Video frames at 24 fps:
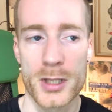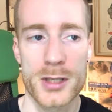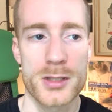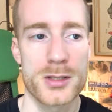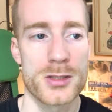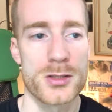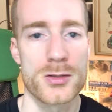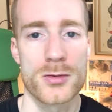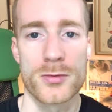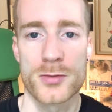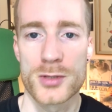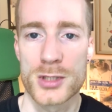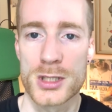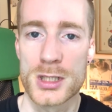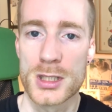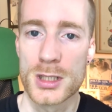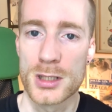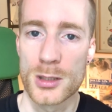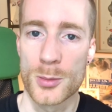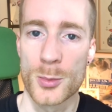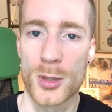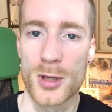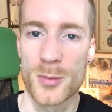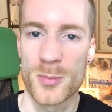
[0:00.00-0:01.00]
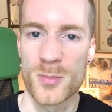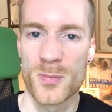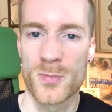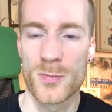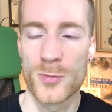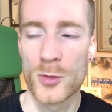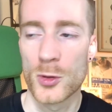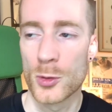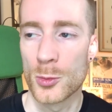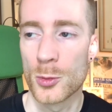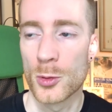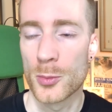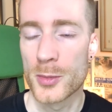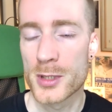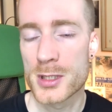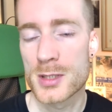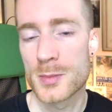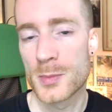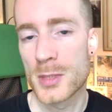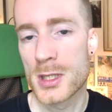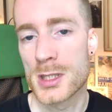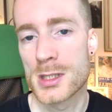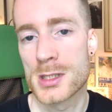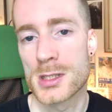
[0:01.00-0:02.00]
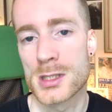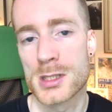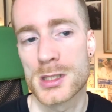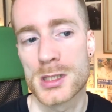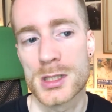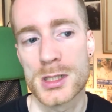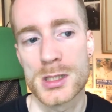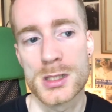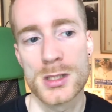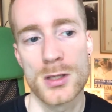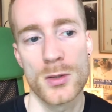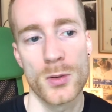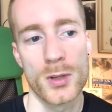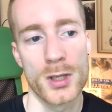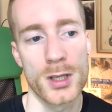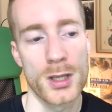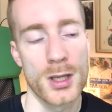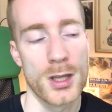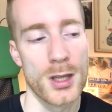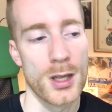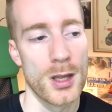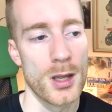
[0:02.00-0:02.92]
There's obviously going to be a few more bits and pieces that need doing,